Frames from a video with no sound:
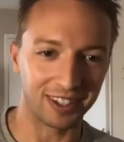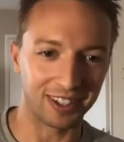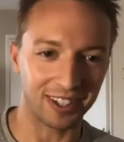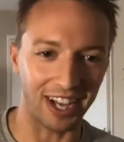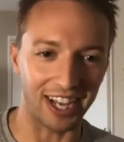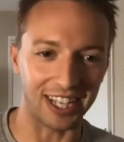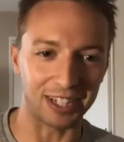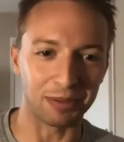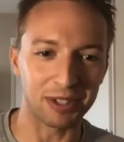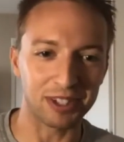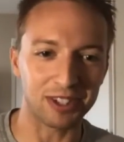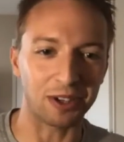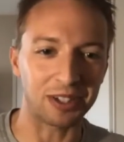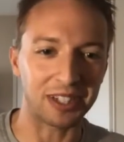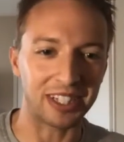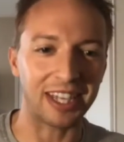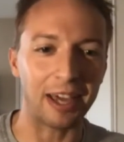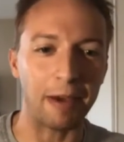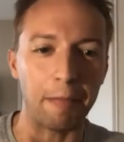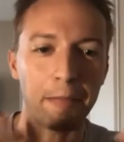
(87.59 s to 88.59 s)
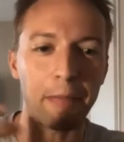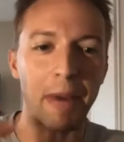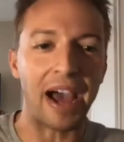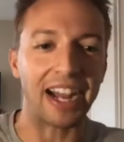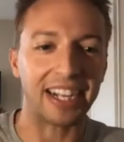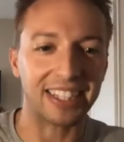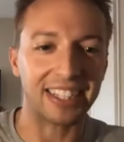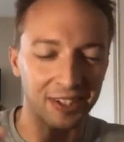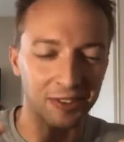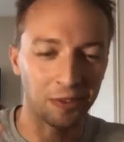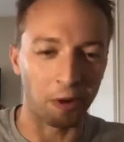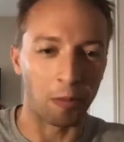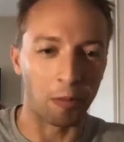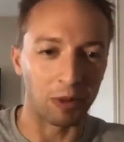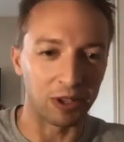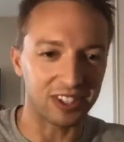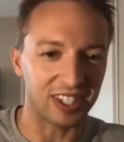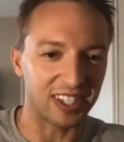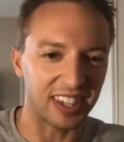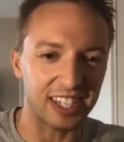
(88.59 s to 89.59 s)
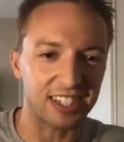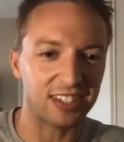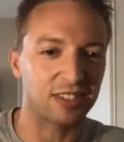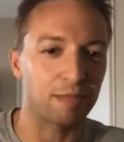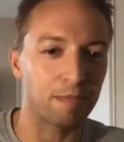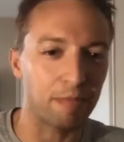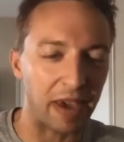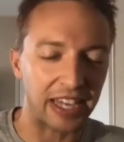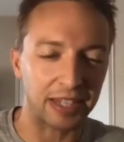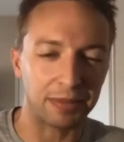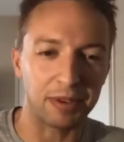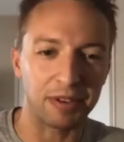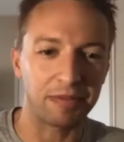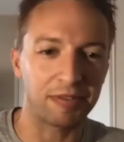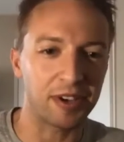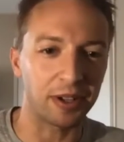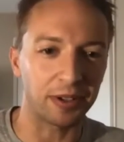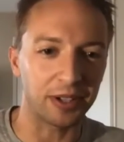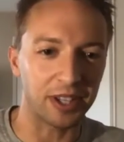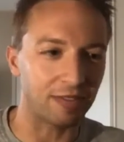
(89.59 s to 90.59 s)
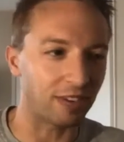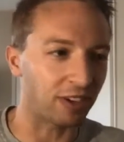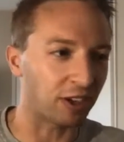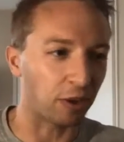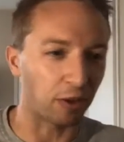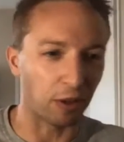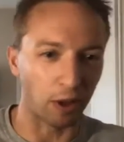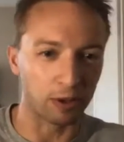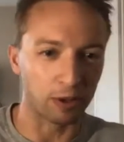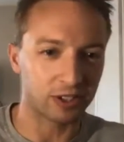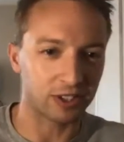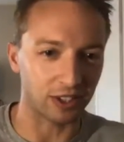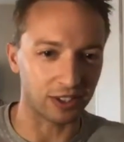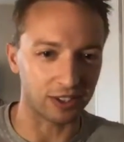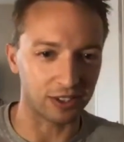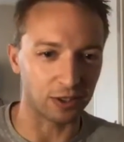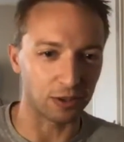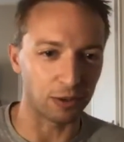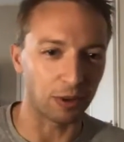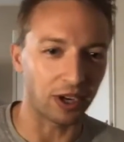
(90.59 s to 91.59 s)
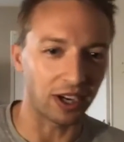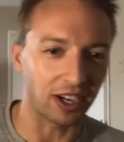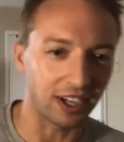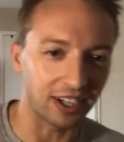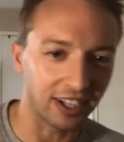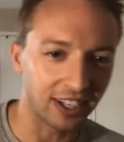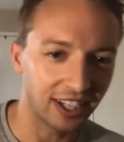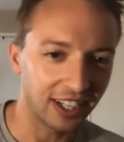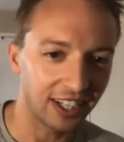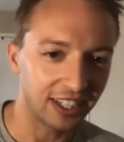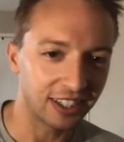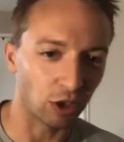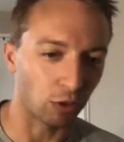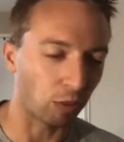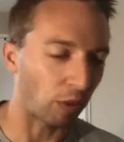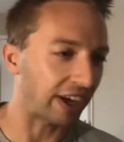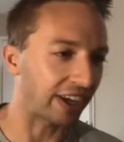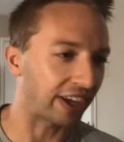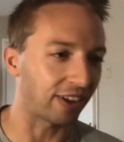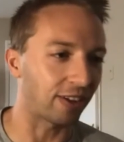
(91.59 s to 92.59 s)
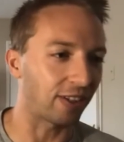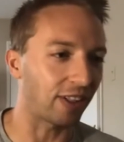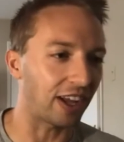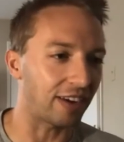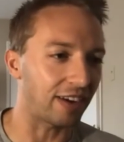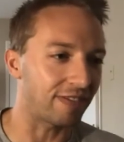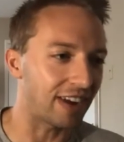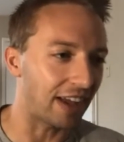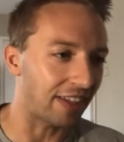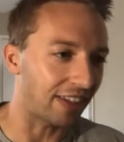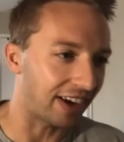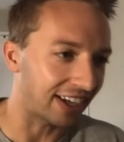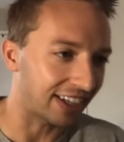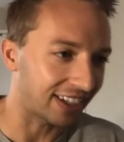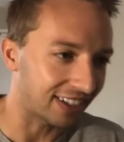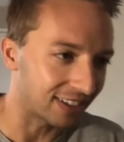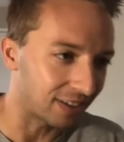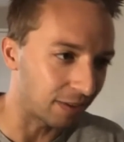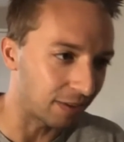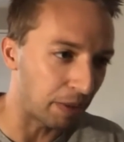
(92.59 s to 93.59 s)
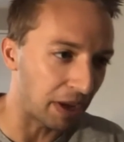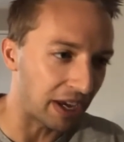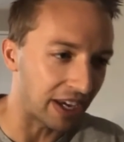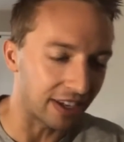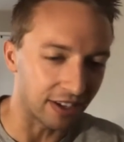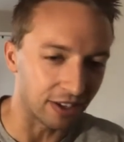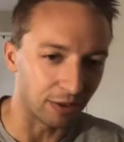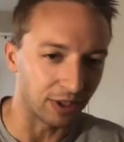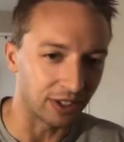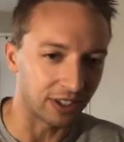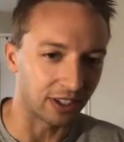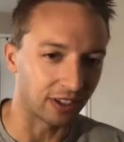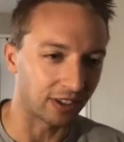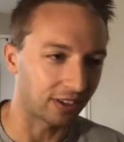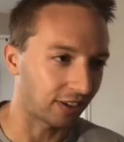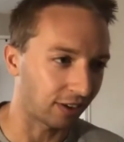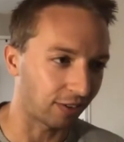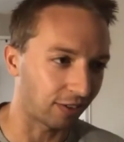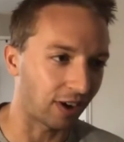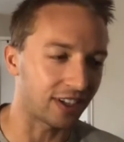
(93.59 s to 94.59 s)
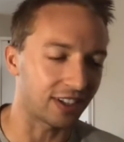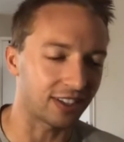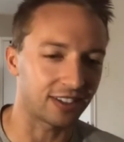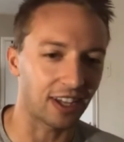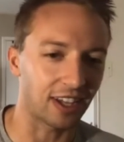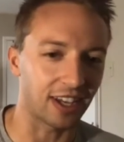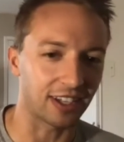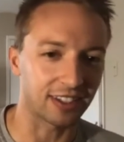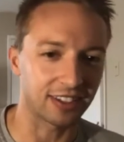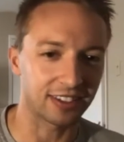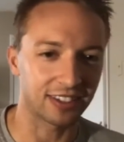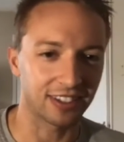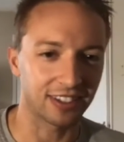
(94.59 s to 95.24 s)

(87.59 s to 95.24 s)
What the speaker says: As we start to get back to normalcy, this makes me feel even closer to regular life now that I can debate you and your horrendous takes.